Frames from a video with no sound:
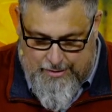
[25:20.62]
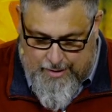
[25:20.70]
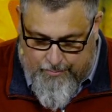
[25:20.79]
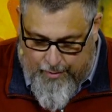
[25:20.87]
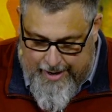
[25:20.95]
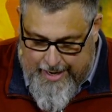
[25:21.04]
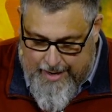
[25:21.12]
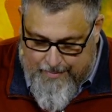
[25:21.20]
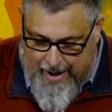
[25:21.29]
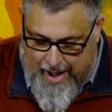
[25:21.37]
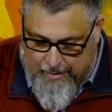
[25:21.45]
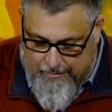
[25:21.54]
To bring it
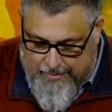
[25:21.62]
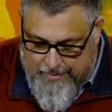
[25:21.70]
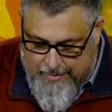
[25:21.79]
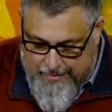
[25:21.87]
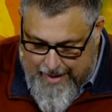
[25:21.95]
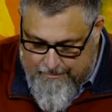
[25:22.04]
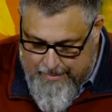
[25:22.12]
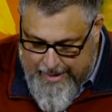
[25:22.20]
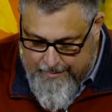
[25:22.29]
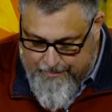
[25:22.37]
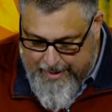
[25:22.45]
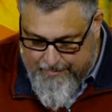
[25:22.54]
about that
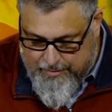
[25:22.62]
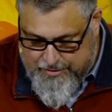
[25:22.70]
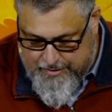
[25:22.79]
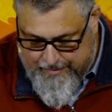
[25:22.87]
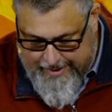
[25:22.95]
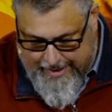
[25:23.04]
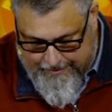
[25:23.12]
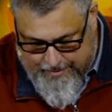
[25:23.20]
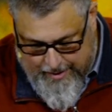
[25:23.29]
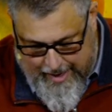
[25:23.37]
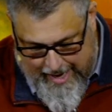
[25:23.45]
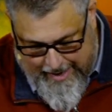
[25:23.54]
many people should be kept
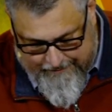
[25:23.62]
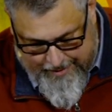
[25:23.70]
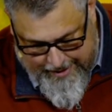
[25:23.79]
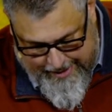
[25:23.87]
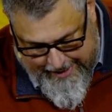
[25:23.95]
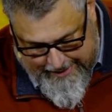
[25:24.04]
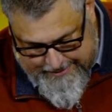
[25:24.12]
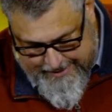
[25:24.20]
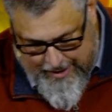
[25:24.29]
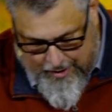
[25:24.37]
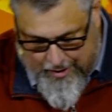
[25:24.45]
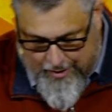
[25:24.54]
alive as
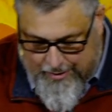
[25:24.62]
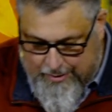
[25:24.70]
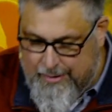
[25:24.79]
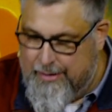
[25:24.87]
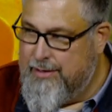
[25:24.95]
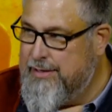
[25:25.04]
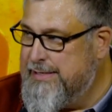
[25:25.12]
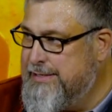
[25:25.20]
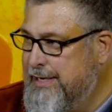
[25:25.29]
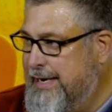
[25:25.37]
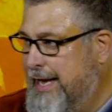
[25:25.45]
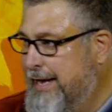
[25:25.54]
they are
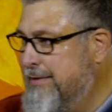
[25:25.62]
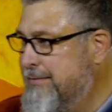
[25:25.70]
today.